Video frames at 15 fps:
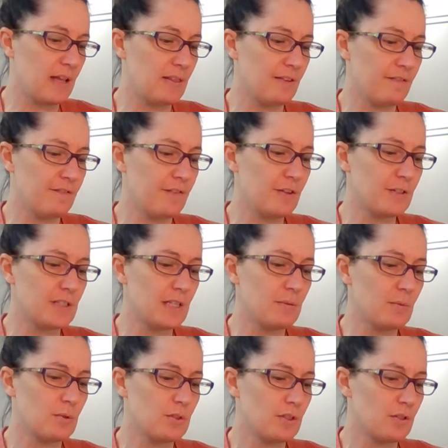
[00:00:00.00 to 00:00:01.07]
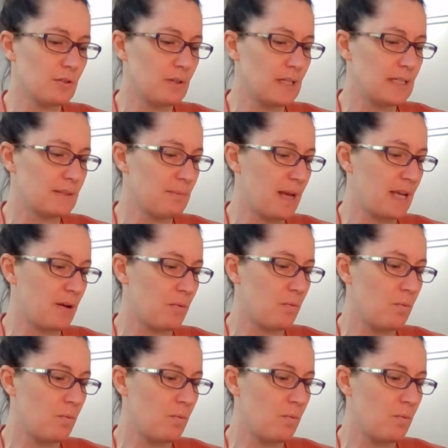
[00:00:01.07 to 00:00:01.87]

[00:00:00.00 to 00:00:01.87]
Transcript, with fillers: And the first thing we'll do is make